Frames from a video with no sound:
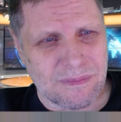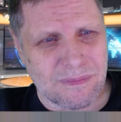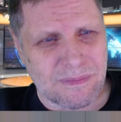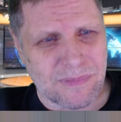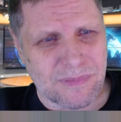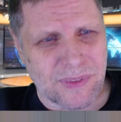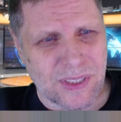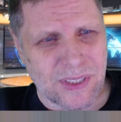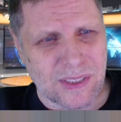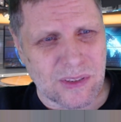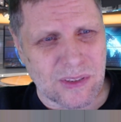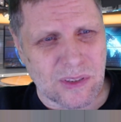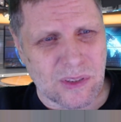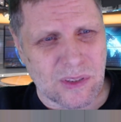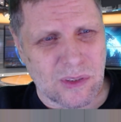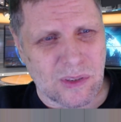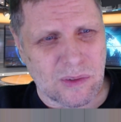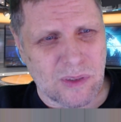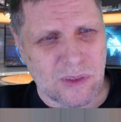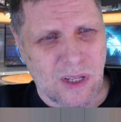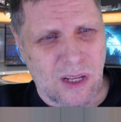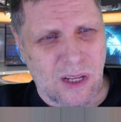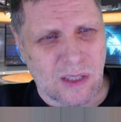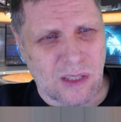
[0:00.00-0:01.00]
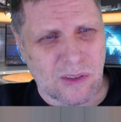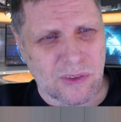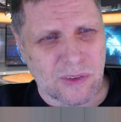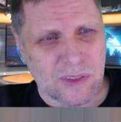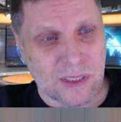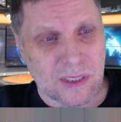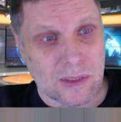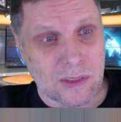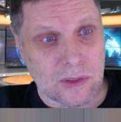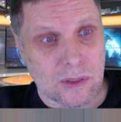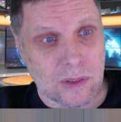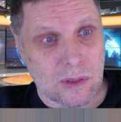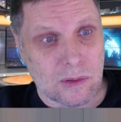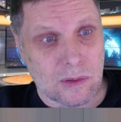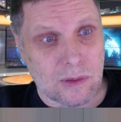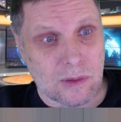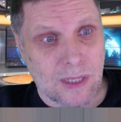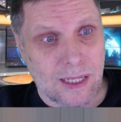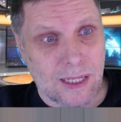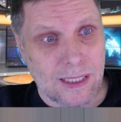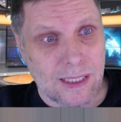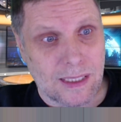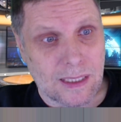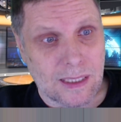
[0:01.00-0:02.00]
things will go wrong or things will go
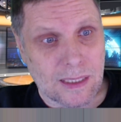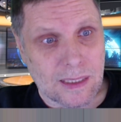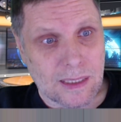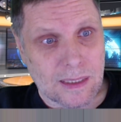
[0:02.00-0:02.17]
right.